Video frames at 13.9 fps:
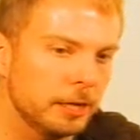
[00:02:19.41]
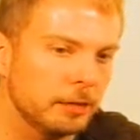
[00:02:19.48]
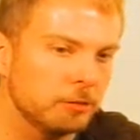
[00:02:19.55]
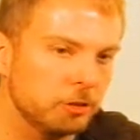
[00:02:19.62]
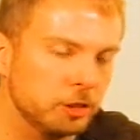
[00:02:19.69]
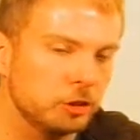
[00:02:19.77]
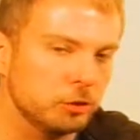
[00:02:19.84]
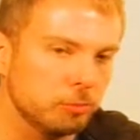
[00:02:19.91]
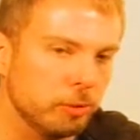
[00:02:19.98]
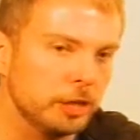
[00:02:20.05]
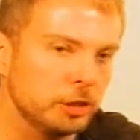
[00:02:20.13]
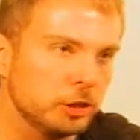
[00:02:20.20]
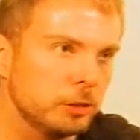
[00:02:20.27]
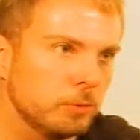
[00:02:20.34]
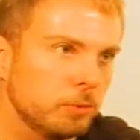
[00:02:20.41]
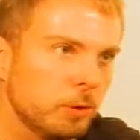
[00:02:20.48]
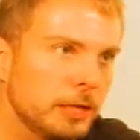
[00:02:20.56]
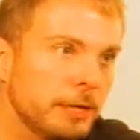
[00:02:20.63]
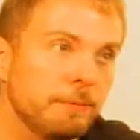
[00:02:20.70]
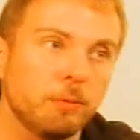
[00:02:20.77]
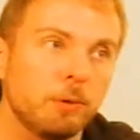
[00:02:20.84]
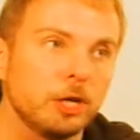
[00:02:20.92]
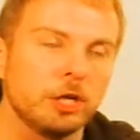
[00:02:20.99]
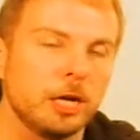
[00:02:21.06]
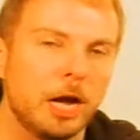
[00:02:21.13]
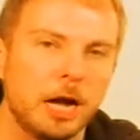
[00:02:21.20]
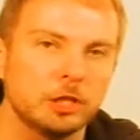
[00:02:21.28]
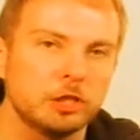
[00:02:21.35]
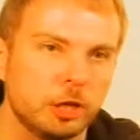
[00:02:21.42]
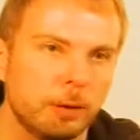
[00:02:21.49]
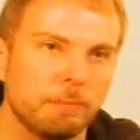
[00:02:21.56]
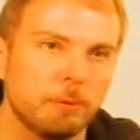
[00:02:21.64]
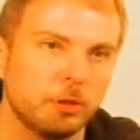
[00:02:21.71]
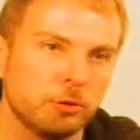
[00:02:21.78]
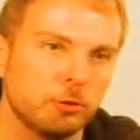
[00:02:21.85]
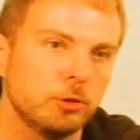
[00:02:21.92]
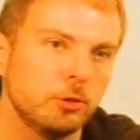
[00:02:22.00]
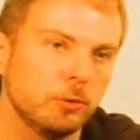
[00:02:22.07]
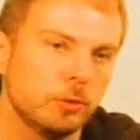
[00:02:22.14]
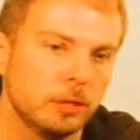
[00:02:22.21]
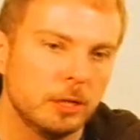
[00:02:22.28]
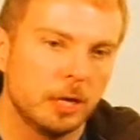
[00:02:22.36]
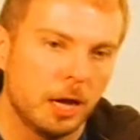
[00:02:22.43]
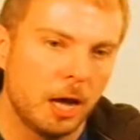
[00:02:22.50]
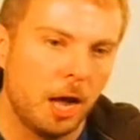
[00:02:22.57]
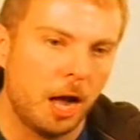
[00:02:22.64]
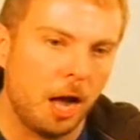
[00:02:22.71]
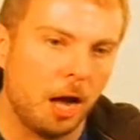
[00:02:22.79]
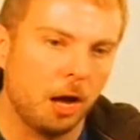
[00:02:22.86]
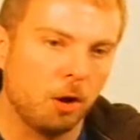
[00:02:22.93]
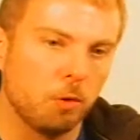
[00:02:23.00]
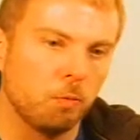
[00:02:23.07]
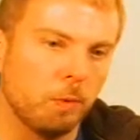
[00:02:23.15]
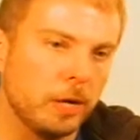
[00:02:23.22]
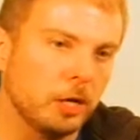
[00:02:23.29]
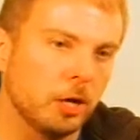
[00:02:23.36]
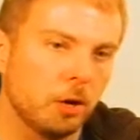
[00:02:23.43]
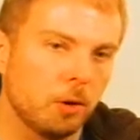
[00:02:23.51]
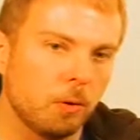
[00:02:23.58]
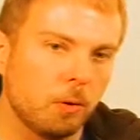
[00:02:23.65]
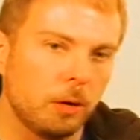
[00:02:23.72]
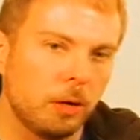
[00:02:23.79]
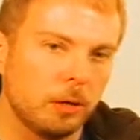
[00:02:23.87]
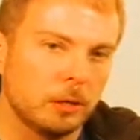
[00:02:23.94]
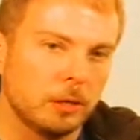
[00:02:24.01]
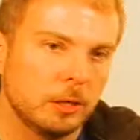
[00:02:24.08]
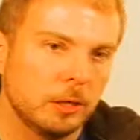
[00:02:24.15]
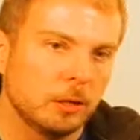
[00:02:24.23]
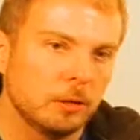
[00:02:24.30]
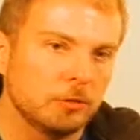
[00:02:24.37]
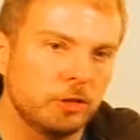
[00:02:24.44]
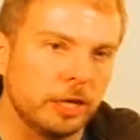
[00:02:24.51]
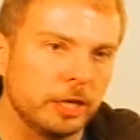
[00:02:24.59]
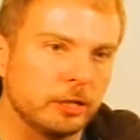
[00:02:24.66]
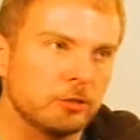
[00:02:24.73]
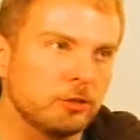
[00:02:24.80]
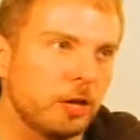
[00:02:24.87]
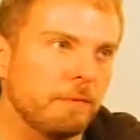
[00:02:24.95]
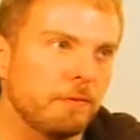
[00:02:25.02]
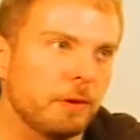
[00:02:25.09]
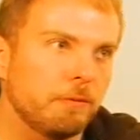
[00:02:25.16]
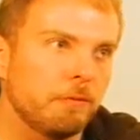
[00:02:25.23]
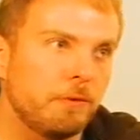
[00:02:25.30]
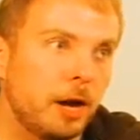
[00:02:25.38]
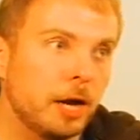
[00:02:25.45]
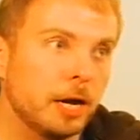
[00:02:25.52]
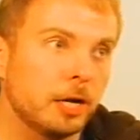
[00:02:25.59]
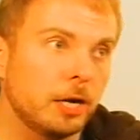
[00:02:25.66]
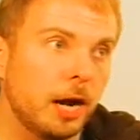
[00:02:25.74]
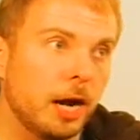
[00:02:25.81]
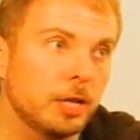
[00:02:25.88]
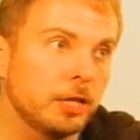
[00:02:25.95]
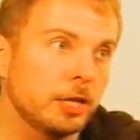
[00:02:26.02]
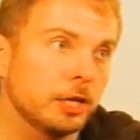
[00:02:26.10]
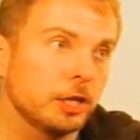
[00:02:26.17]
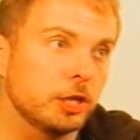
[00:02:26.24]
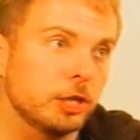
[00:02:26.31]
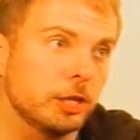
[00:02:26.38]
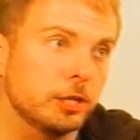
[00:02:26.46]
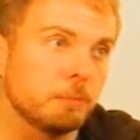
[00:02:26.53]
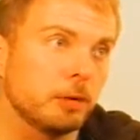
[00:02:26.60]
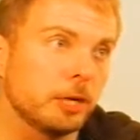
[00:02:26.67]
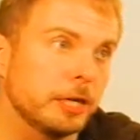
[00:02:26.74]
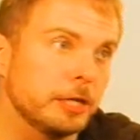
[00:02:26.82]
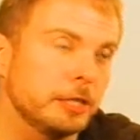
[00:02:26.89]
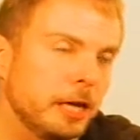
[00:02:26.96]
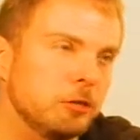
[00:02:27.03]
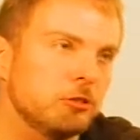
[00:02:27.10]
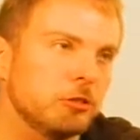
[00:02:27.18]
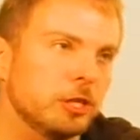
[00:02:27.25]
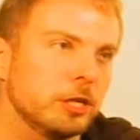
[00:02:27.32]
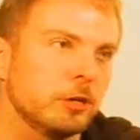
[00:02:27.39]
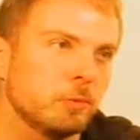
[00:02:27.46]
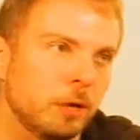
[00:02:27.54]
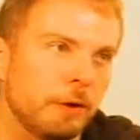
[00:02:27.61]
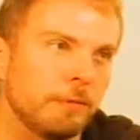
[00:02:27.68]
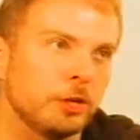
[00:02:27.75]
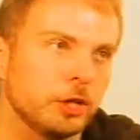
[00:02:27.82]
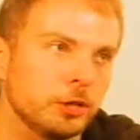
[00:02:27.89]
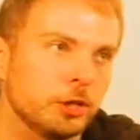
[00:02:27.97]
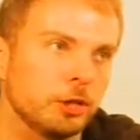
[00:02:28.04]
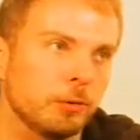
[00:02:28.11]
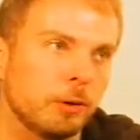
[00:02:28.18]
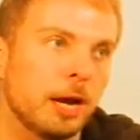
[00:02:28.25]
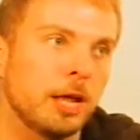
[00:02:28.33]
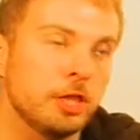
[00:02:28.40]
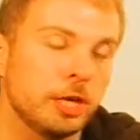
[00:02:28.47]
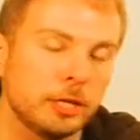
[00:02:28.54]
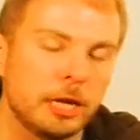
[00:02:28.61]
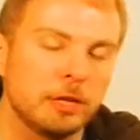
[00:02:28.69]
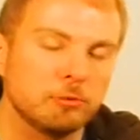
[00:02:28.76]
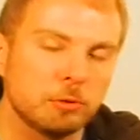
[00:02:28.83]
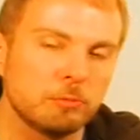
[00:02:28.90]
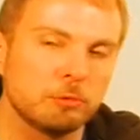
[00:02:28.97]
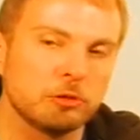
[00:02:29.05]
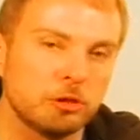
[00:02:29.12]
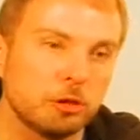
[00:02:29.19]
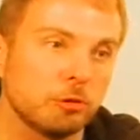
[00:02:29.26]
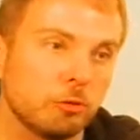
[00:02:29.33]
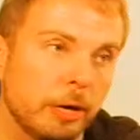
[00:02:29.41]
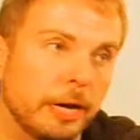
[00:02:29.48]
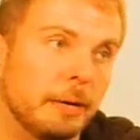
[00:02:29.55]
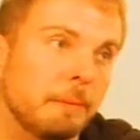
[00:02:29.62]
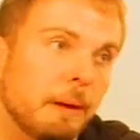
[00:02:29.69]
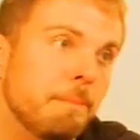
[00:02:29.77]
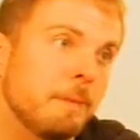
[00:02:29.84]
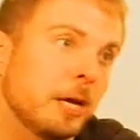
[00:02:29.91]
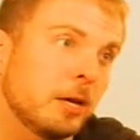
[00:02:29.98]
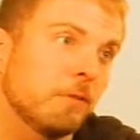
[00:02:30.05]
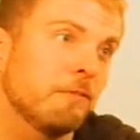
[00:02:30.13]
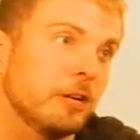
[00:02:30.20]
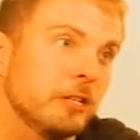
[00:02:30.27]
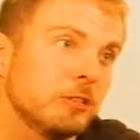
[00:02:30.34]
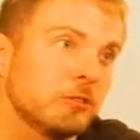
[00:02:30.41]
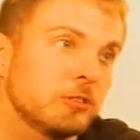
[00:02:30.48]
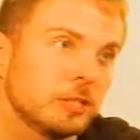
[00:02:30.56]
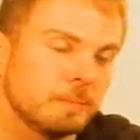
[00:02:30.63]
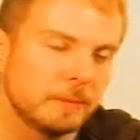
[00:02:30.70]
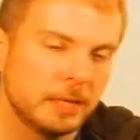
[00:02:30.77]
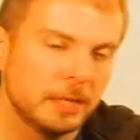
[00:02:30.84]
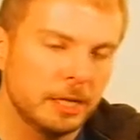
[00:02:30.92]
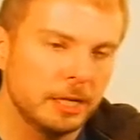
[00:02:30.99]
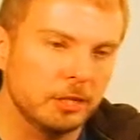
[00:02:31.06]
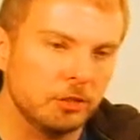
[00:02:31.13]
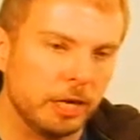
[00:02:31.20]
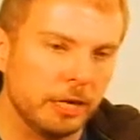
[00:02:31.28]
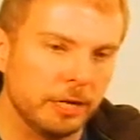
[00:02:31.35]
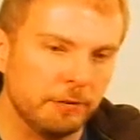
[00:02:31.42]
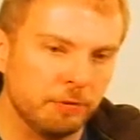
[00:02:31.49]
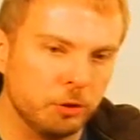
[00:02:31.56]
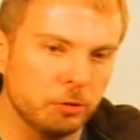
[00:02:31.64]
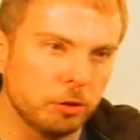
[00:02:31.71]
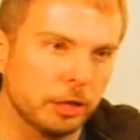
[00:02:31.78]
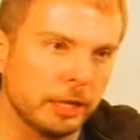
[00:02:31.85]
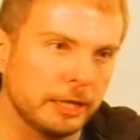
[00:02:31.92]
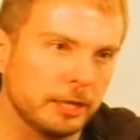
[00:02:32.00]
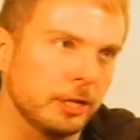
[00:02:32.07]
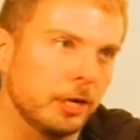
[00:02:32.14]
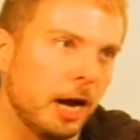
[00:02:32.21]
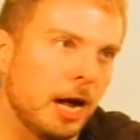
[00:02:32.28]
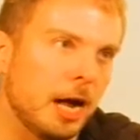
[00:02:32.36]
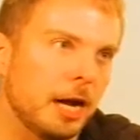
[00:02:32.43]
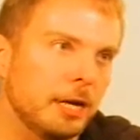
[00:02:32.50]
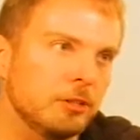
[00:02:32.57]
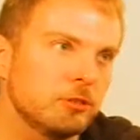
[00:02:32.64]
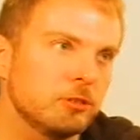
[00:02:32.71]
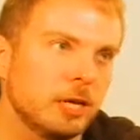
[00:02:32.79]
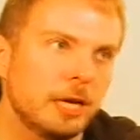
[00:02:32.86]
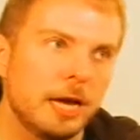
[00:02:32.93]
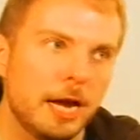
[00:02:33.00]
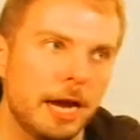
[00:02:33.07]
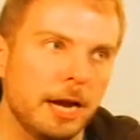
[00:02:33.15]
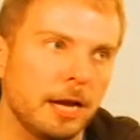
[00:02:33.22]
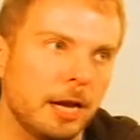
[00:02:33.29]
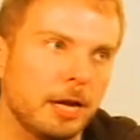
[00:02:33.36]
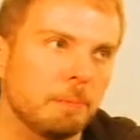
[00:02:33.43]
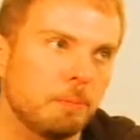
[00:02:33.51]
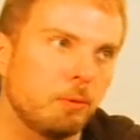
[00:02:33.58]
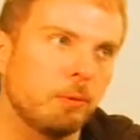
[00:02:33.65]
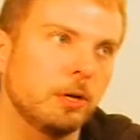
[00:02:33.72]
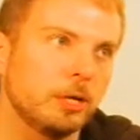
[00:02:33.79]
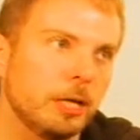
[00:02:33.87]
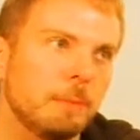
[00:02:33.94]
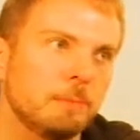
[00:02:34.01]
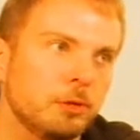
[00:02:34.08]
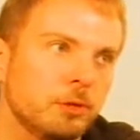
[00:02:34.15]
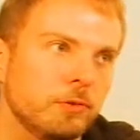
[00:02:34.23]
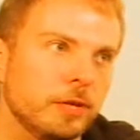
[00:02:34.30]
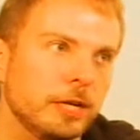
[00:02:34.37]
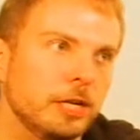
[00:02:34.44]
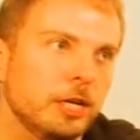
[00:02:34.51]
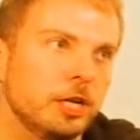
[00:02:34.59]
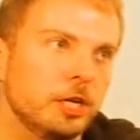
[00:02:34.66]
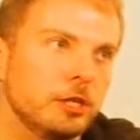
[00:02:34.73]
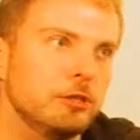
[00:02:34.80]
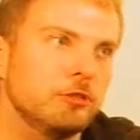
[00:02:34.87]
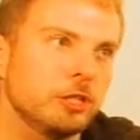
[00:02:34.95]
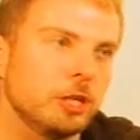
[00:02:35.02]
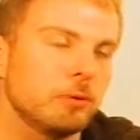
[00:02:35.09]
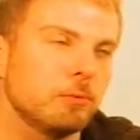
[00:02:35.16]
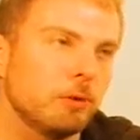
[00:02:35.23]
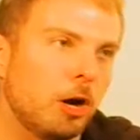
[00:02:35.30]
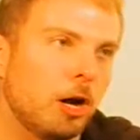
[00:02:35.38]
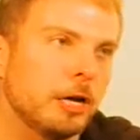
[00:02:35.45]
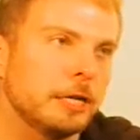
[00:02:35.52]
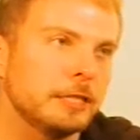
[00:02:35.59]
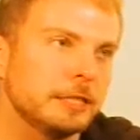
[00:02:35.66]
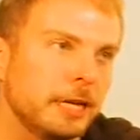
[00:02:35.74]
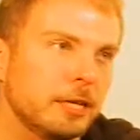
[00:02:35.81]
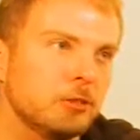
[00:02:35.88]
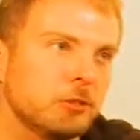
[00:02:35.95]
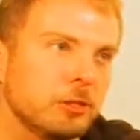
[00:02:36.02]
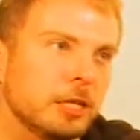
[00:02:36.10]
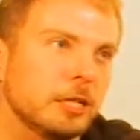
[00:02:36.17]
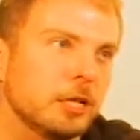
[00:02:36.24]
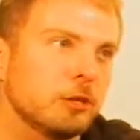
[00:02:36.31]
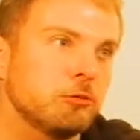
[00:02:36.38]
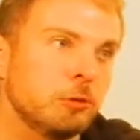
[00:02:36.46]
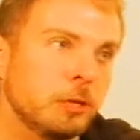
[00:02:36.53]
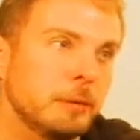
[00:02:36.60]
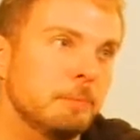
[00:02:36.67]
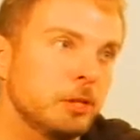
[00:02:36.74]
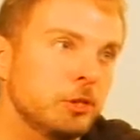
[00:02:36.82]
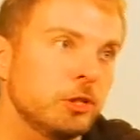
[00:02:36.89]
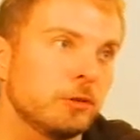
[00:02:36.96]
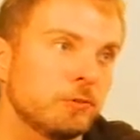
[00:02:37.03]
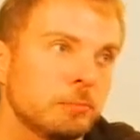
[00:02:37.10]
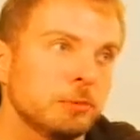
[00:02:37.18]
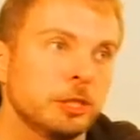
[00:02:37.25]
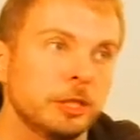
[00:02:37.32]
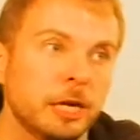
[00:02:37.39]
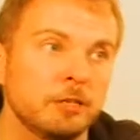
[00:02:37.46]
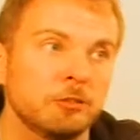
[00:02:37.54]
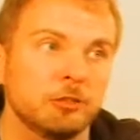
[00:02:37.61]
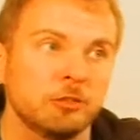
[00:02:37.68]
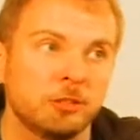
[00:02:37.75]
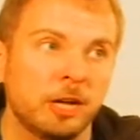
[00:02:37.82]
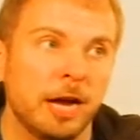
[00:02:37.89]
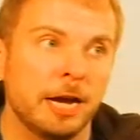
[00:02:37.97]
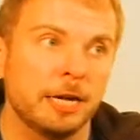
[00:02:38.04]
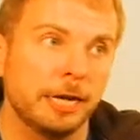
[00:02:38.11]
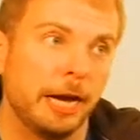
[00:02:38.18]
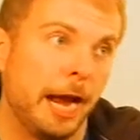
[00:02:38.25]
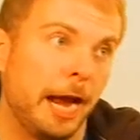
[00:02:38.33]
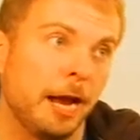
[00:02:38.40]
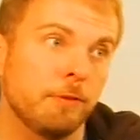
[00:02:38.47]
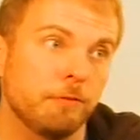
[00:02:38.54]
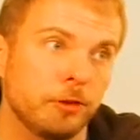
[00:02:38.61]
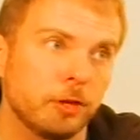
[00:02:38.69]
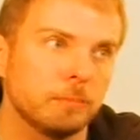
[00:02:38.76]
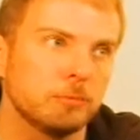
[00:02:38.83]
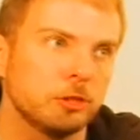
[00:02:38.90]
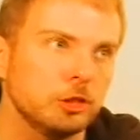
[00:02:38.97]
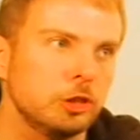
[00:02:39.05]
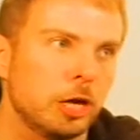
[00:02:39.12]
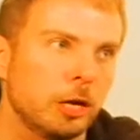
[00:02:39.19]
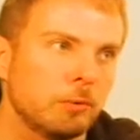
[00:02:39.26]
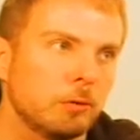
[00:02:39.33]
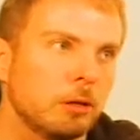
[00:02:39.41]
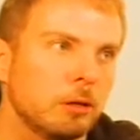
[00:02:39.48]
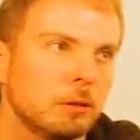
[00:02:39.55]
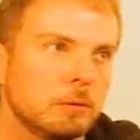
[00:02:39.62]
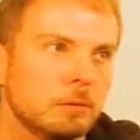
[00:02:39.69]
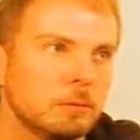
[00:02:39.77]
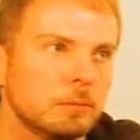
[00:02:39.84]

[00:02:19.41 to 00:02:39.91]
in a situation, even when you're not jumping through uh, a window or or setting yourself on fire. I think you need to bring intensity to whatever you do. And I think that's what was so great about Medal Fist is that if you look at their eyes at any point in that movie, you see a raw intensity that's really missing from today's society and films in general.